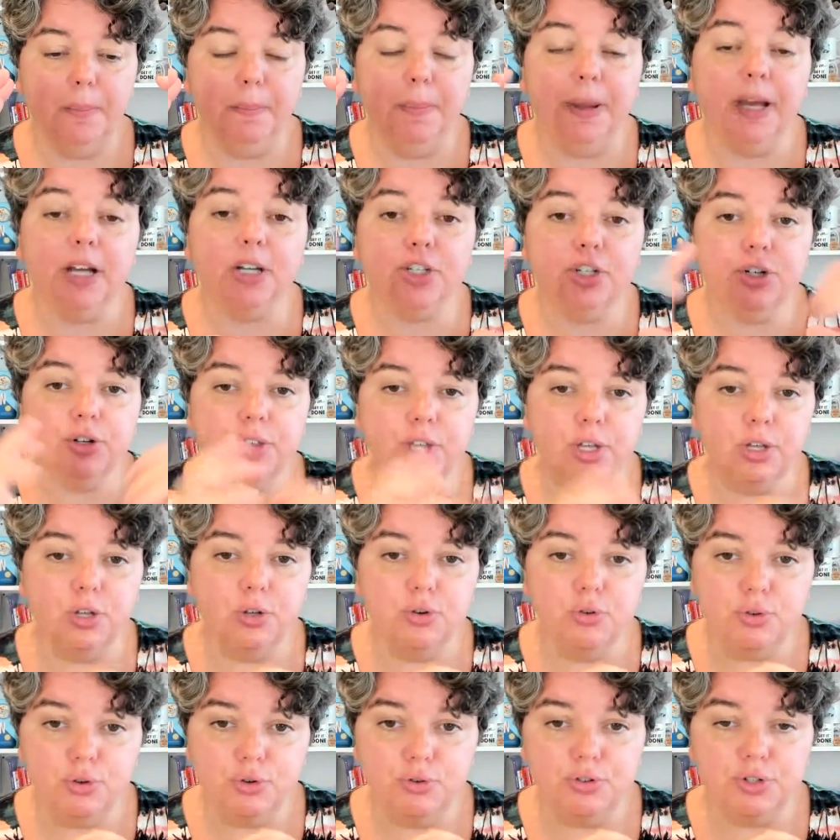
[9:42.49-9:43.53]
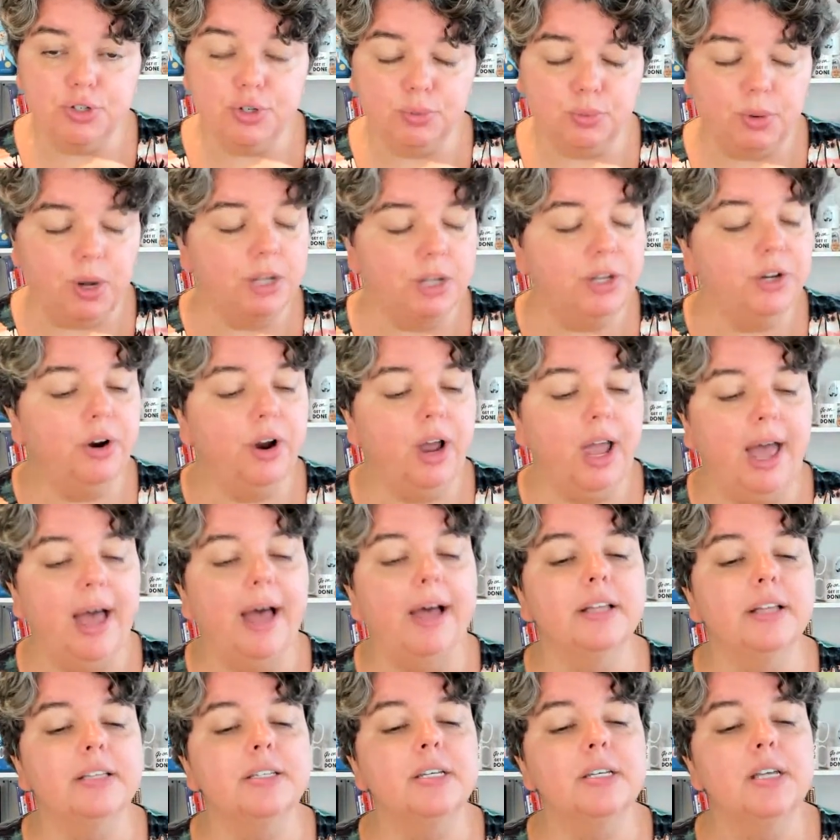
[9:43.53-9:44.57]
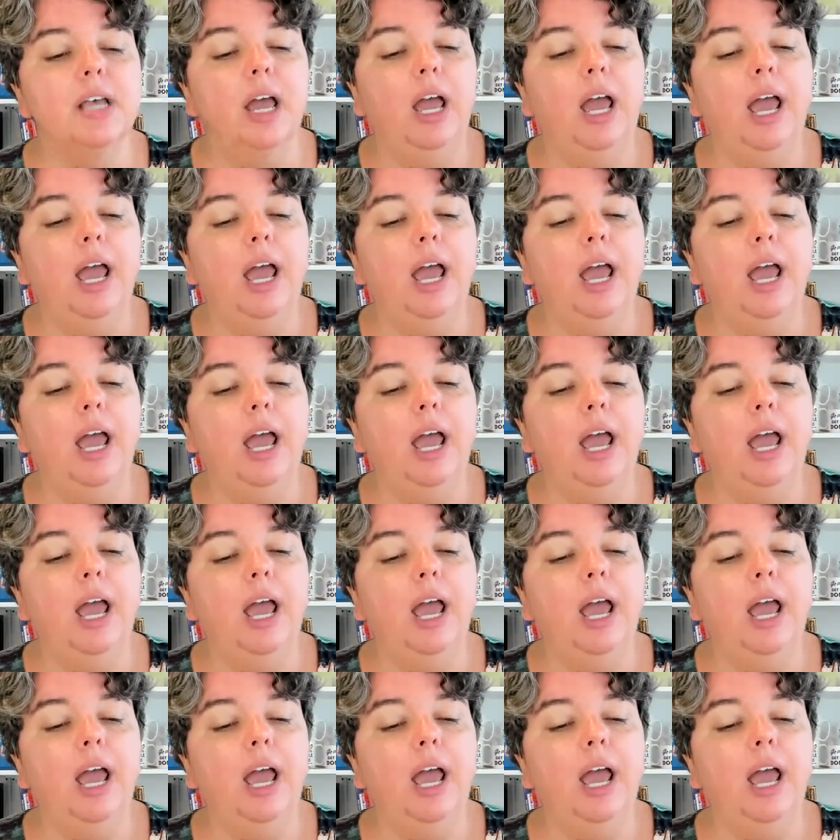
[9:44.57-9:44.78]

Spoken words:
picture that you use to run your ads.